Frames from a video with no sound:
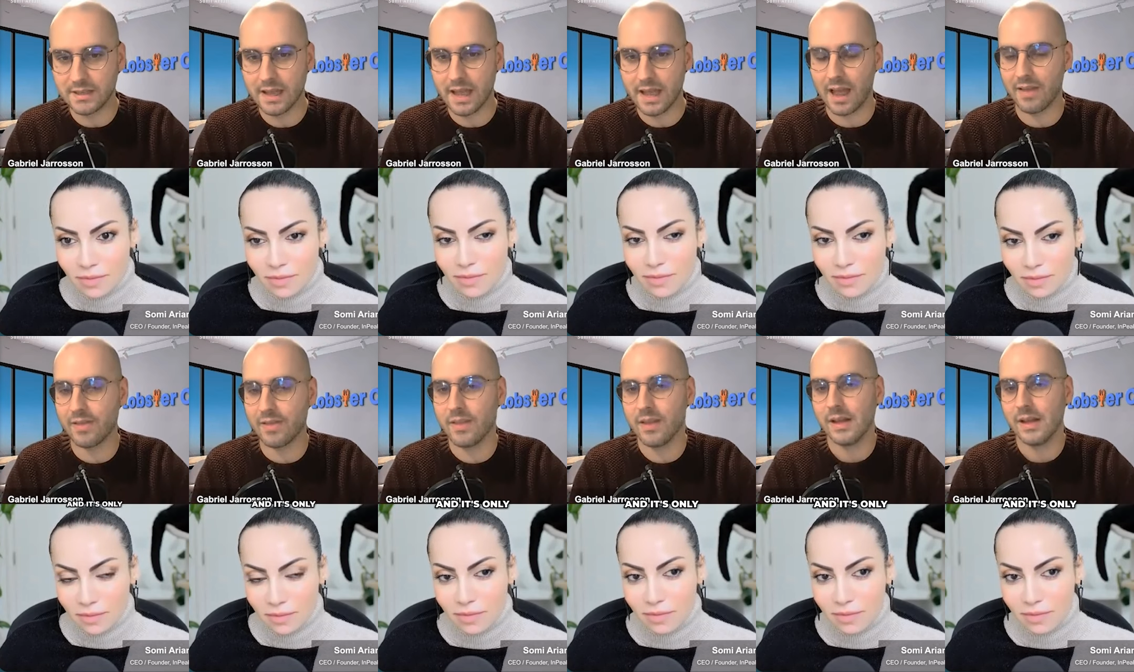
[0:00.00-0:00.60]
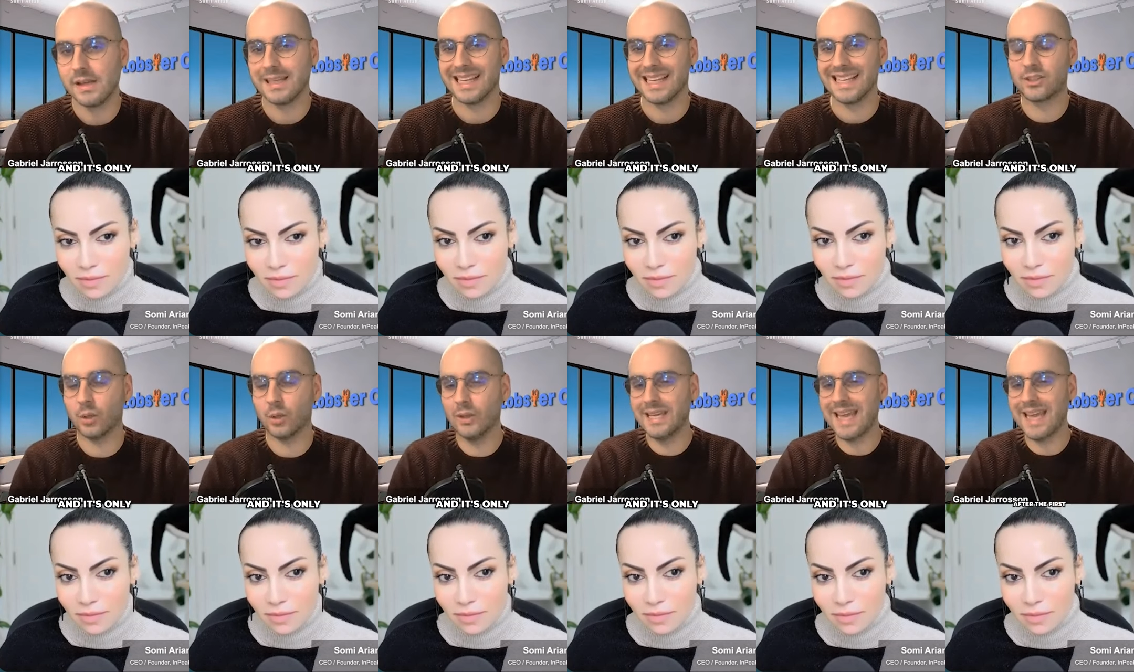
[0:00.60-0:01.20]
Speaker 1: And it's
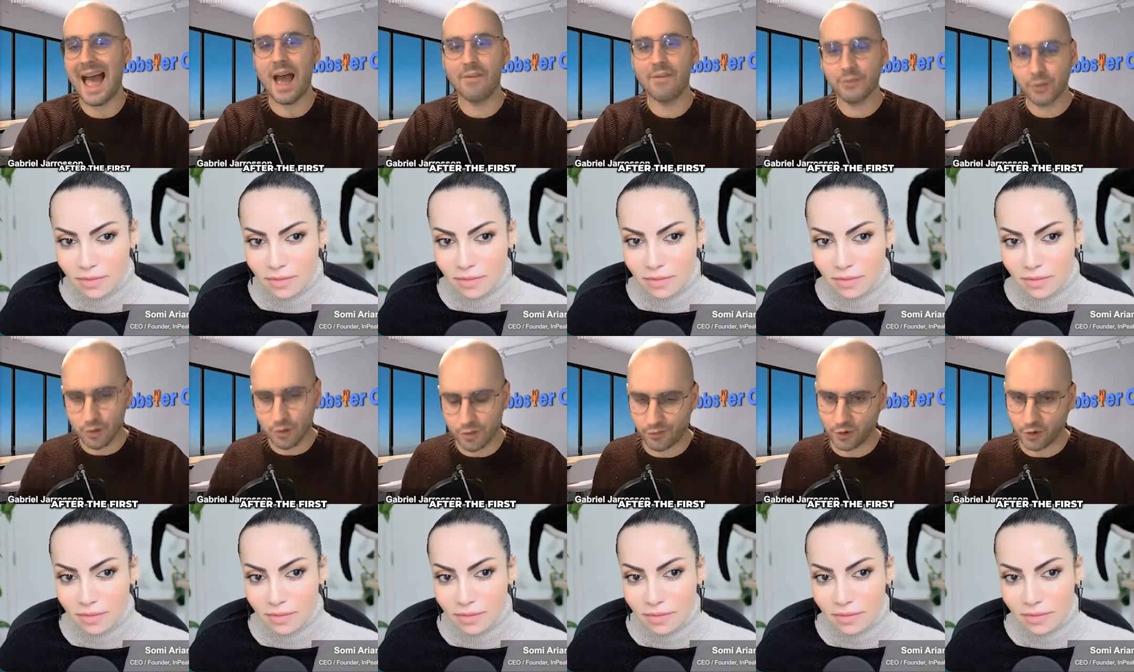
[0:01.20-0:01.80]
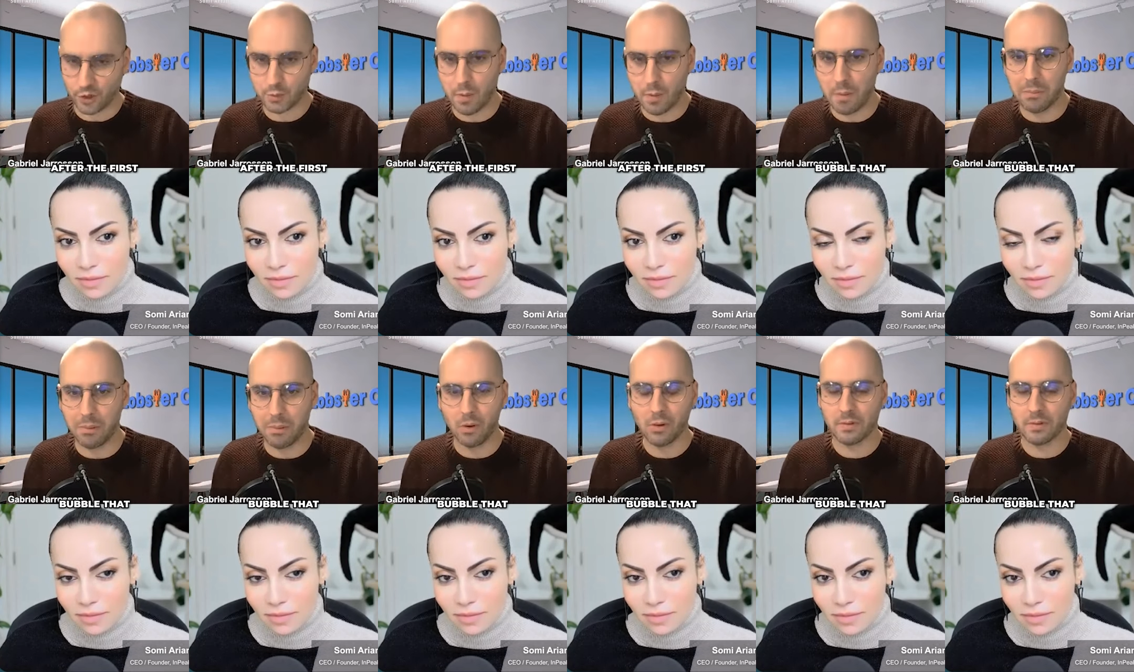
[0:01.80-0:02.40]
only after the first
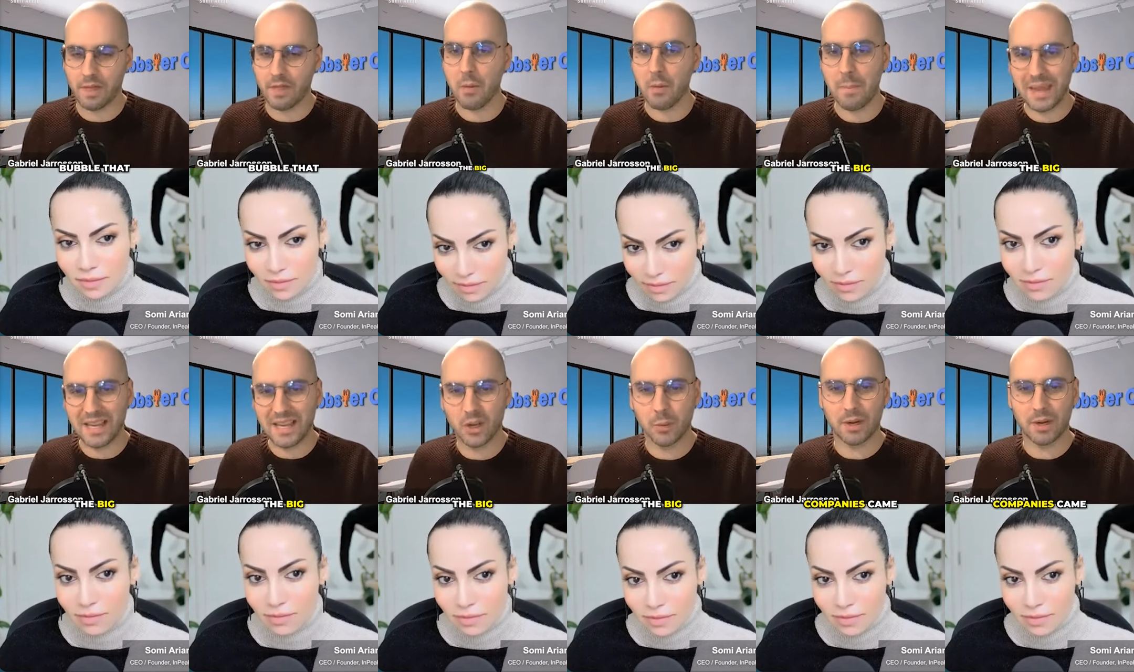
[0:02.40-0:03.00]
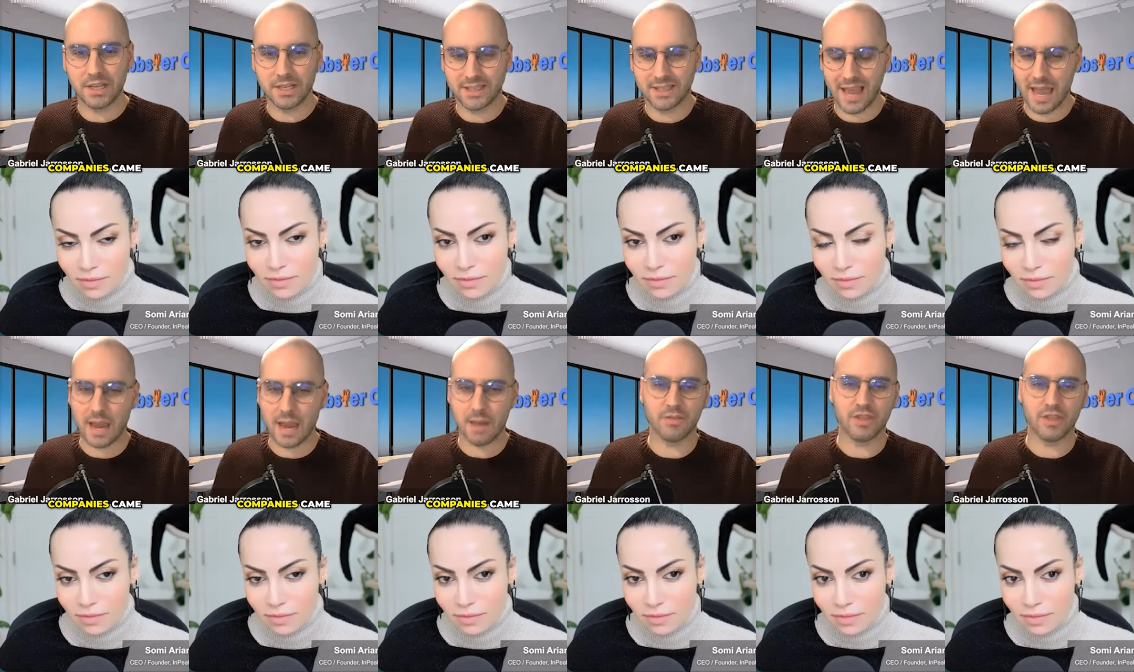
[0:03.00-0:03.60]
bubble that the big companies
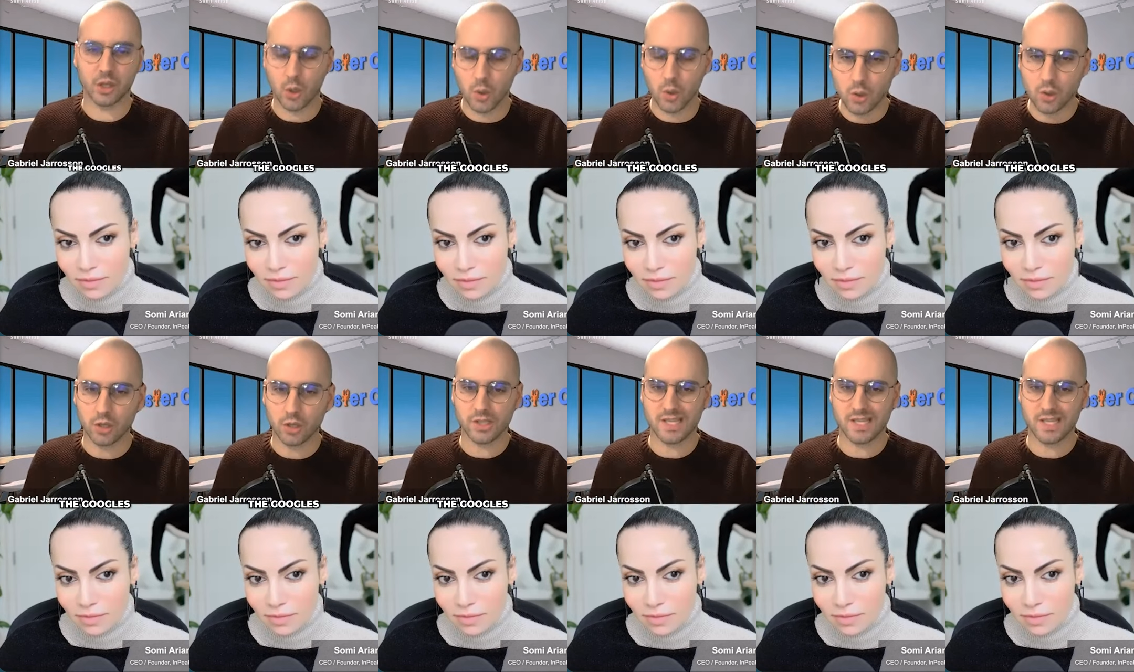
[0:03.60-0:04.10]
came, the Googles,